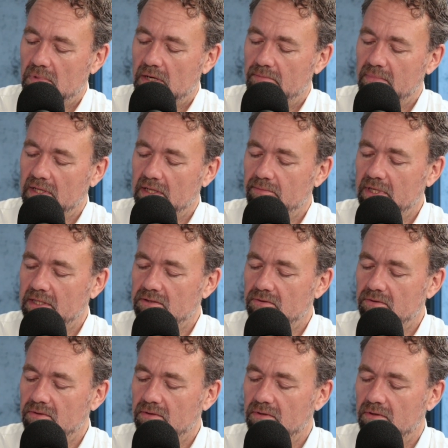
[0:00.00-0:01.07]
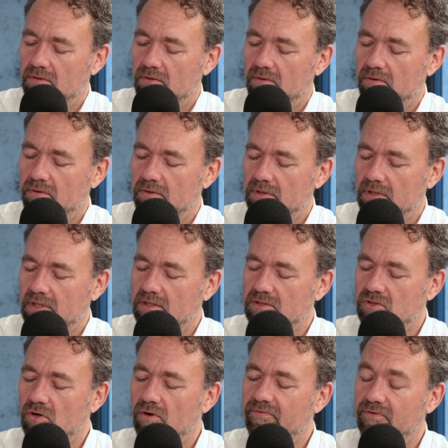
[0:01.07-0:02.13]
a millimeter or the
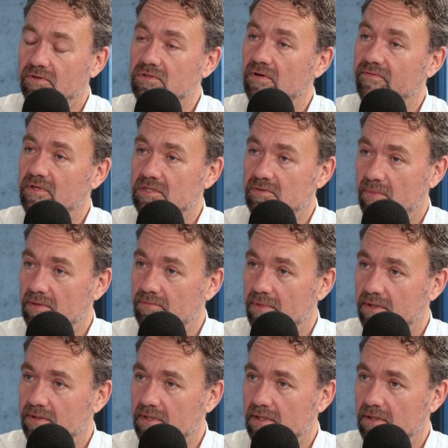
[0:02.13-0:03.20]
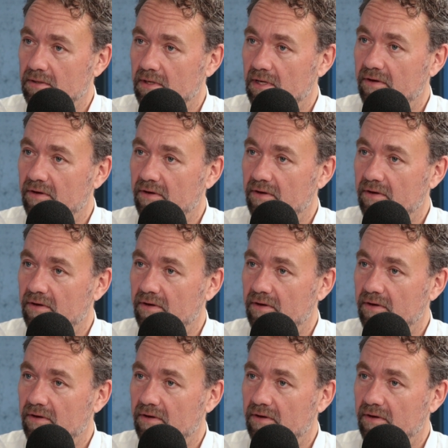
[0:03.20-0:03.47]
surface of the cement building.